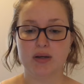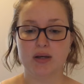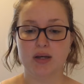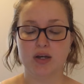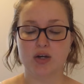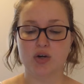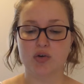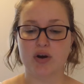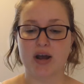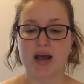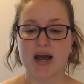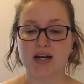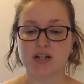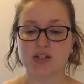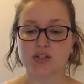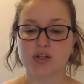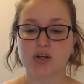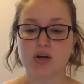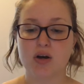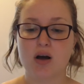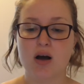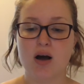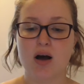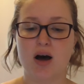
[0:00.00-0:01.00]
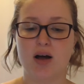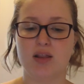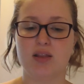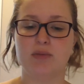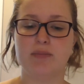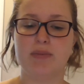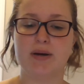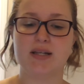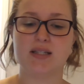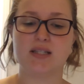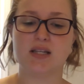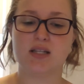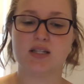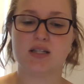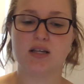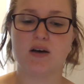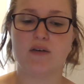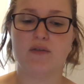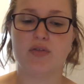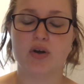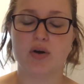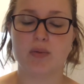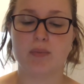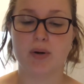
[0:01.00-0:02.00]
interact on the basis
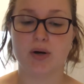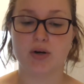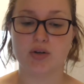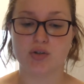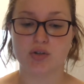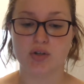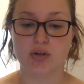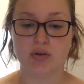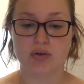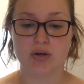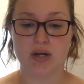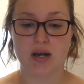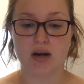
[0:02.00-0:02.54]
of their personal